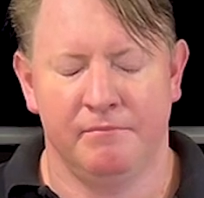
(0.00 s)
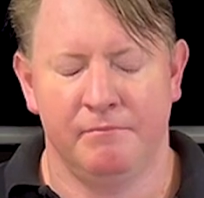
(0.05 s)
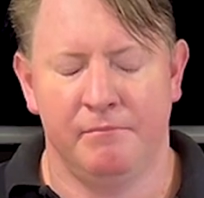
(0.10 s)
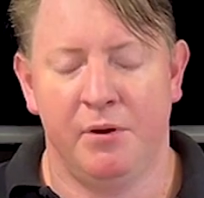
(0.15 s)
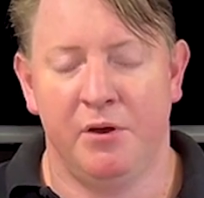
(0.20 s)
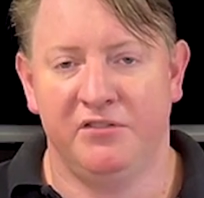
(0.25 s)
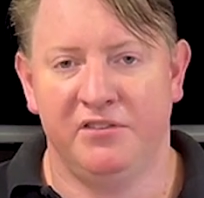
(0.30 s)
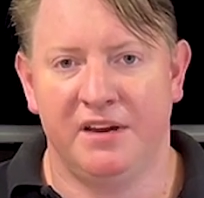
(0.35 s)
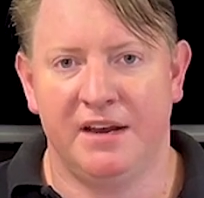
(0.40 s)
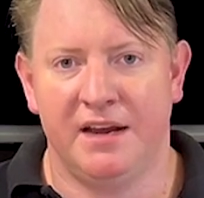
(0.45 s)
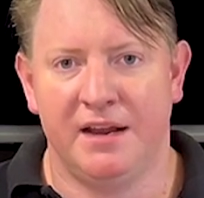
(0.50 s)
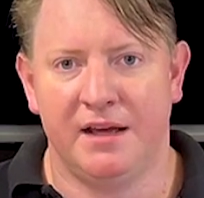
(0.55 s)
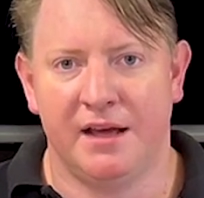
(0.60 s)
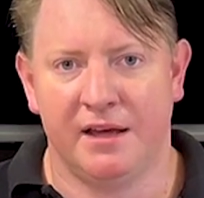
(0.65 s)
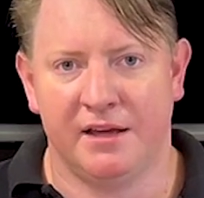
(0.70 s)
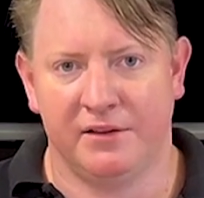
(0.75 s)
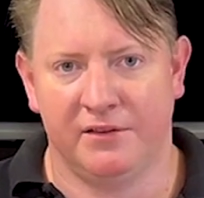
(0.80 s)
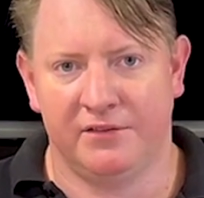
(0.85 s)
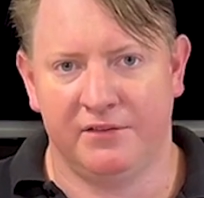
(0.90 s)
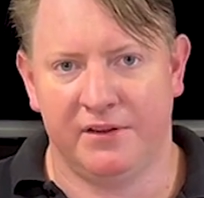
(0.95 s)
Personally, I
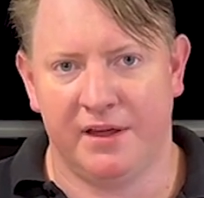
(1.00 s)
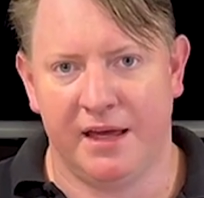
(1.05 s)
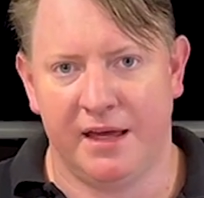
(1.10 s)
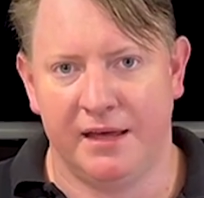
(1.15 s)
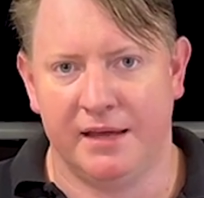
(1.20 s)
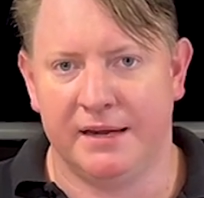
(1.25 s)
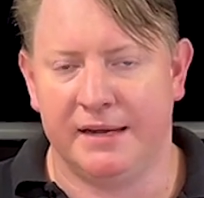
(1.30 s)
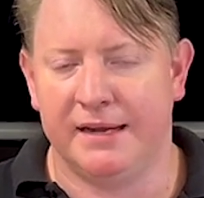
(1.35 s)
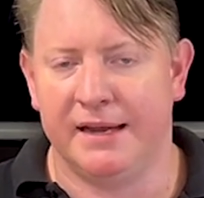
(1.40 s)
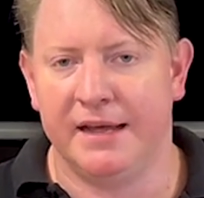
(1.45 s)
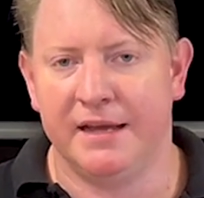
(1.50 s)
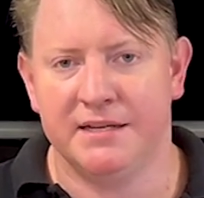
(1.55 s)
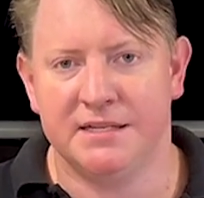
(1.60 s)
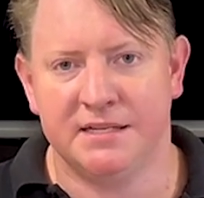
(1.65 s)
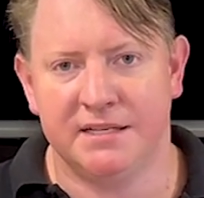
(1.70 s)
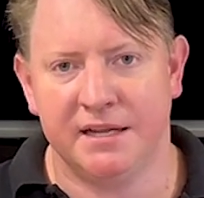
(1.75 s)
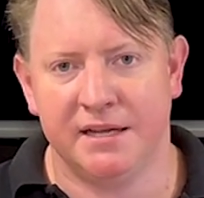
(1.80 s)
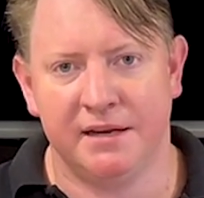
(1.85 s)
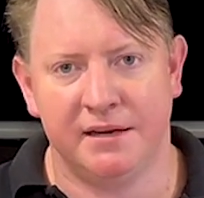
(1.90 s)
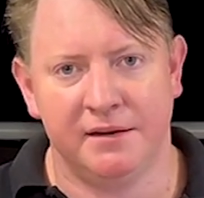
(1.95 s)
can say
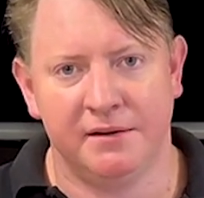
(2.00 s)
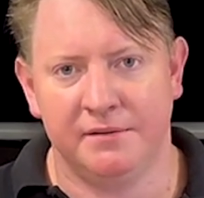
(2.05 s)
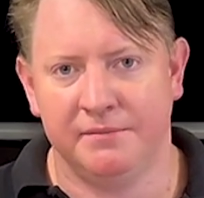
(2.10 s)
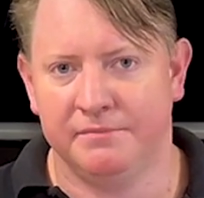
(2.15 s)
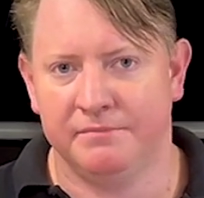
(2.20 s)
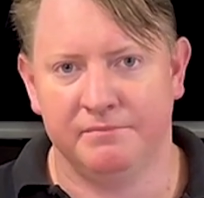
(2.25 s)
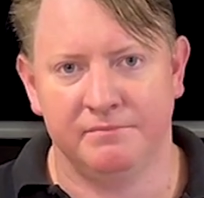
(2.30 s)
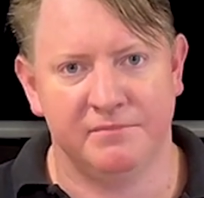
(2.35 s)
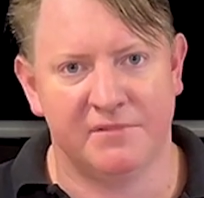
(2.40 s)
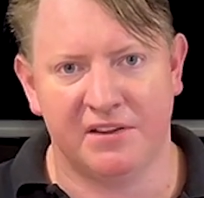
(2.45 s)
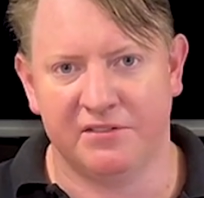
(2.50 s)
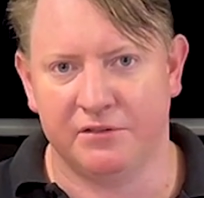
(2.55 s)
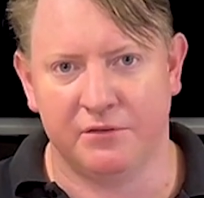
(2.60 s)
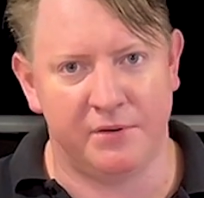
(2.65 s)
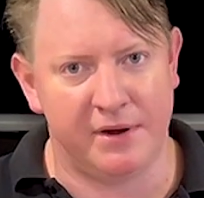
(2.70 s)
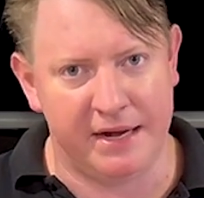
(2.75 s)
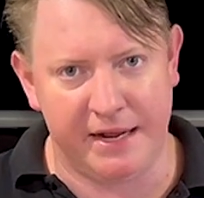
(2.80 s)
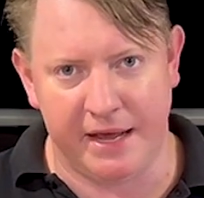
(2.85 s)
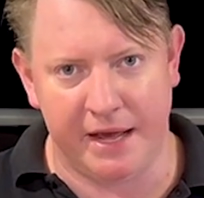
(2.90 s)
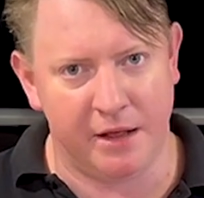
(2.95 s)
LinkedIn doesn't
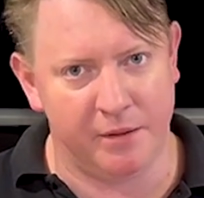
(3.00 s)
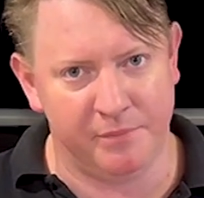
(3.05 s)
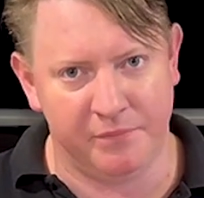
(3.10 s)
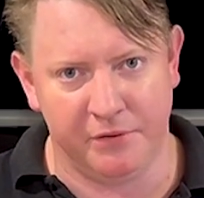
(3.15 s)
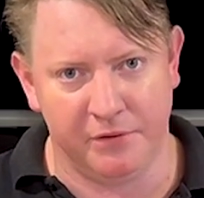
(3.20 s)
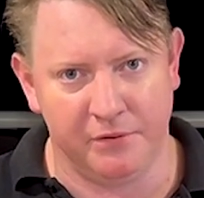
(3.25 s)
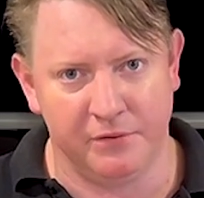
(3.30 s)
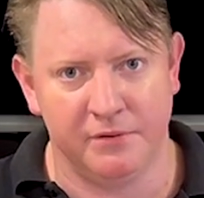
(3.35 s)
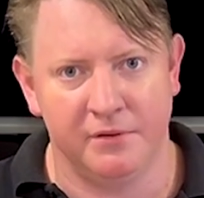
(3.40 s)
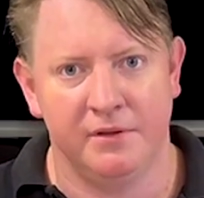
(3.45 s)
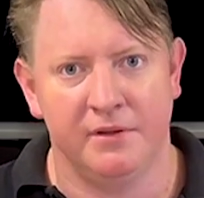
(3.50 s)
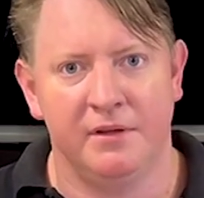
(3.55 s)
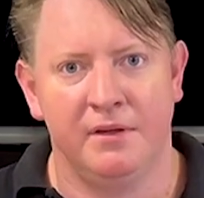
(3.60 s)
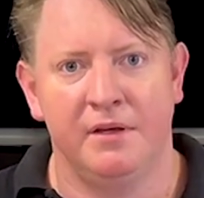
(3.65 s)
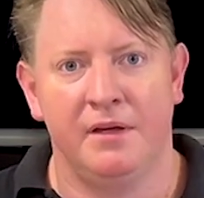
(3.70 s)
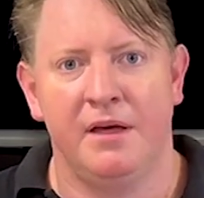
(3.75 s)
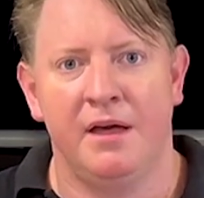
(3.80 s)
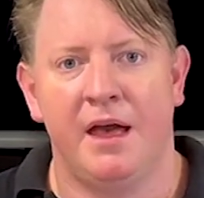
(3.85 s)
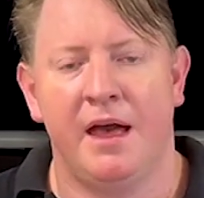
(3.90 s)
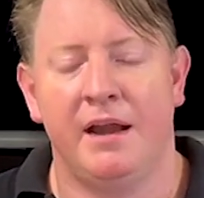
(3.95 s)
really help you,
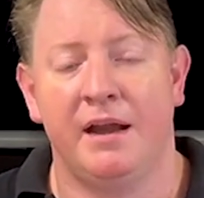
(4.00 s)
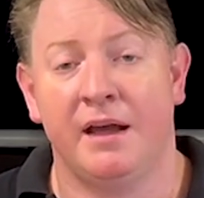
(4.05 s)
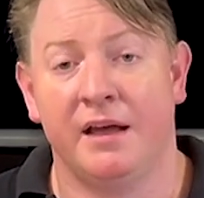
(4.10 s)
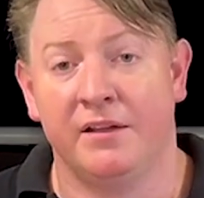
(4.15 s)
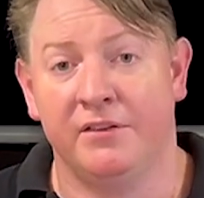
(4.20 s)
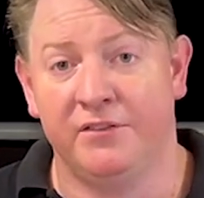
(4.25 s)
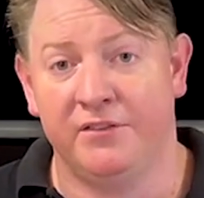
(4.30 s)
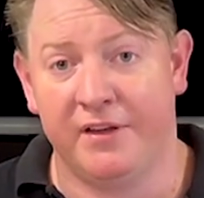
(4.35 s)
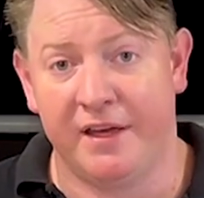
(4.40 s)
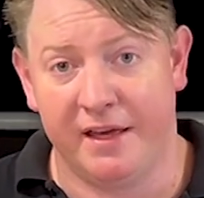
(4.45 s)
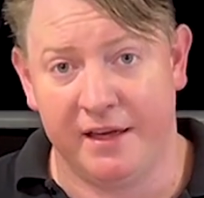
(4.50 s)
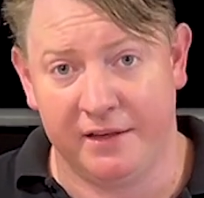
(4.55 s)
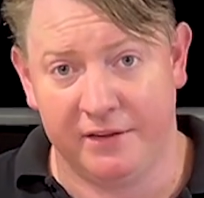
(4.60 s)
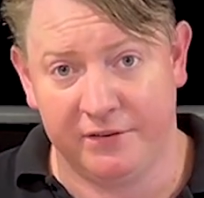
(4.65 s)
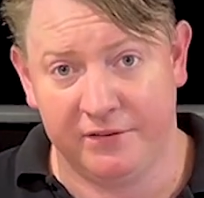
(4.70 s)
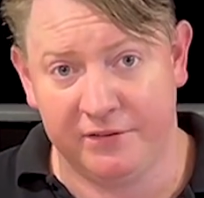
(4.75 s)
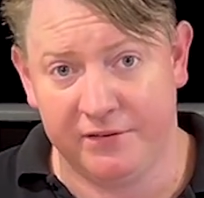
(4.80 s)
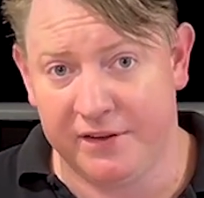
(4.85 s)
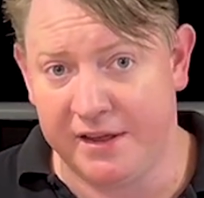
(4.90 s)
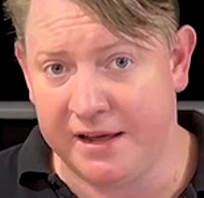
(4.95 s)
and I can say
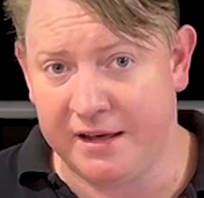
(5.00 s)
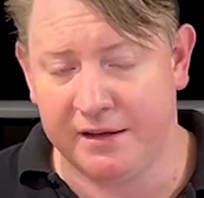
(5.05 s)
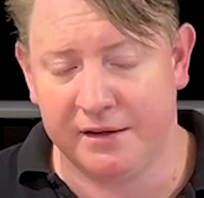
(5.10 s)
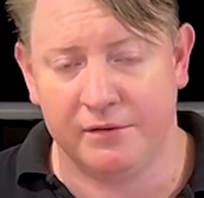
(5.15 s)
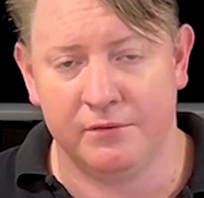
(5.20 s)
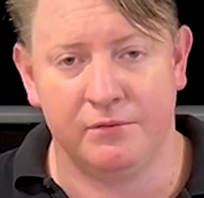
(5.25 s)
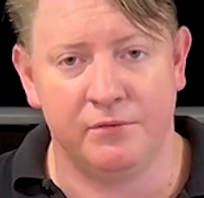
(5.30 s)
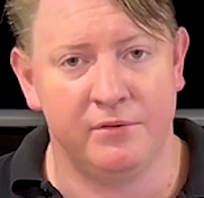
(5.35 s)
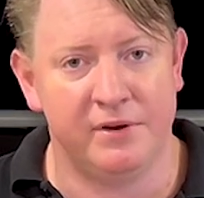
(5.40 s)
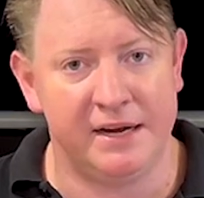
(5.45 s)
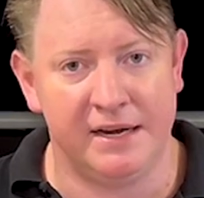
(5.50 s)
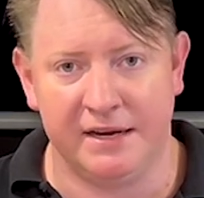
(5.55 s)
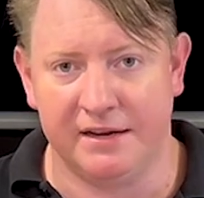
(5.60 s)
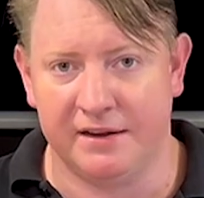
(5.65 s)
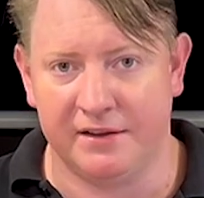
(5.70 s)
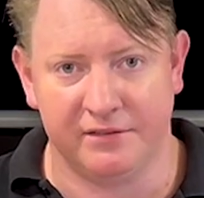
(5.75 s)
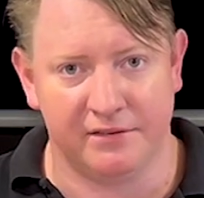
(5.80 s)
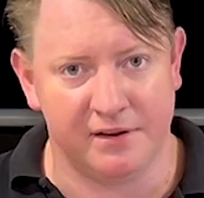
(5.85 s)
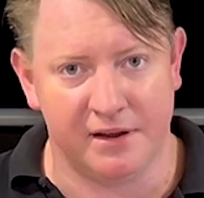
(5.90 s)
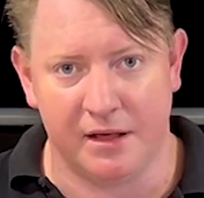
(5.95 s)
Seek really
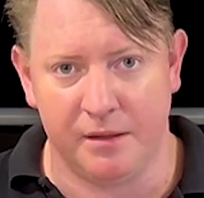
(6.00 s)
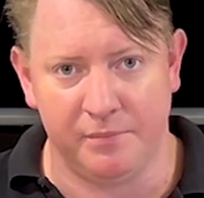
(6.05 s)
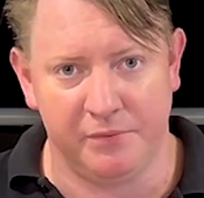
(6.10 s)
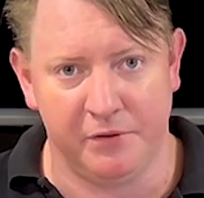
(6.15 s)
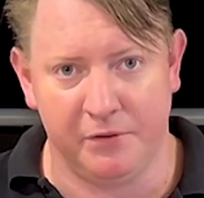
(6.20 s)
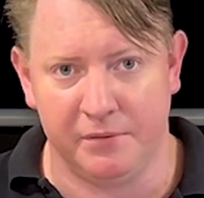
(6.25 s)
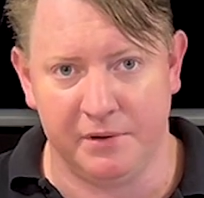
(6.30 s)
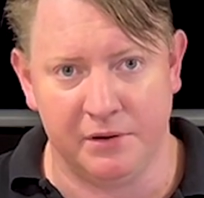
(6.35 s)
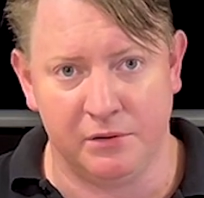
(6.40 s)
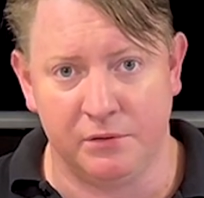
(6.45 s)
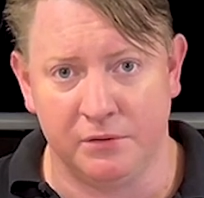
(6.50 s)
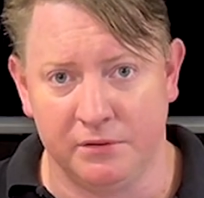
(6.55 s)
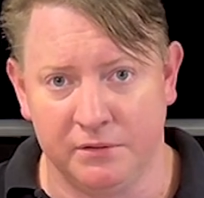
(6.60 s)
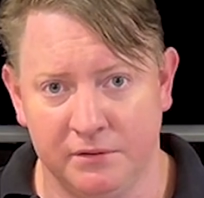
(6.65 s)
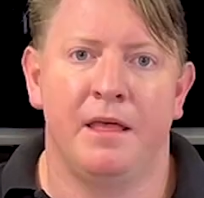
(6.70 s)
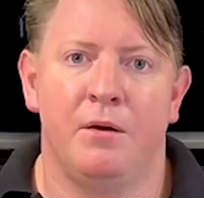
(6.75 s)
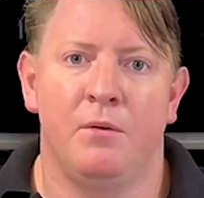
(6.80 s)
doesn't help you at all.